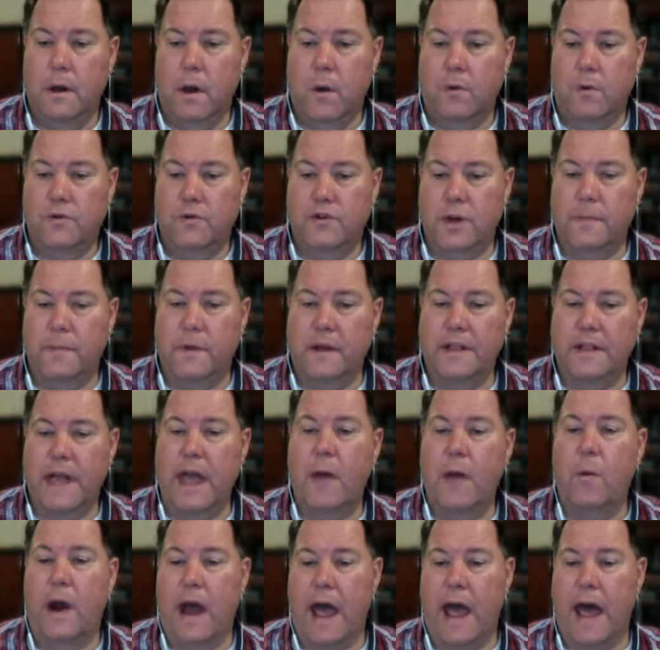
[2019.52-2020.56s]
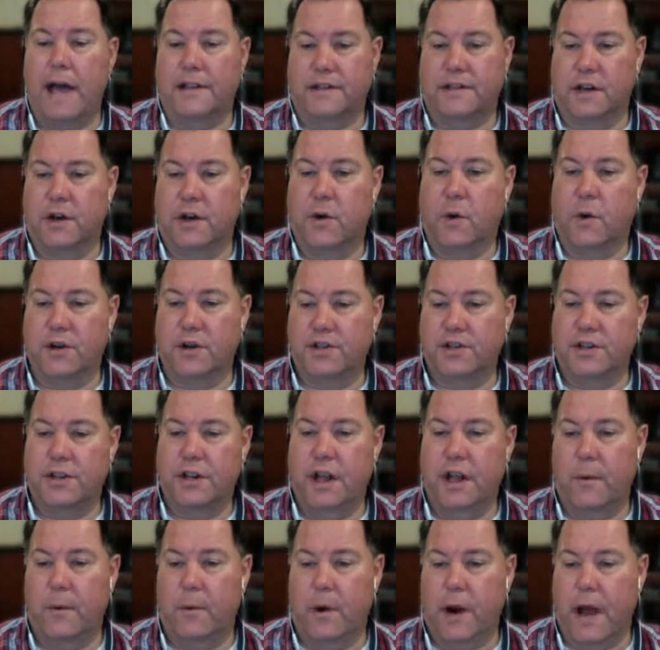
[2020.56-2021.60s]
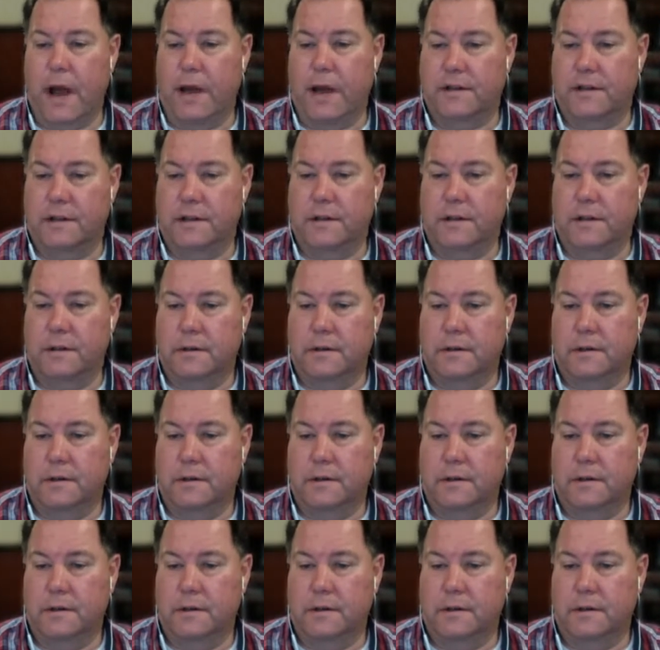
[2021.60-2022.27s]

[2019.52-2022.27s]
Something they would ask, a question they would ask.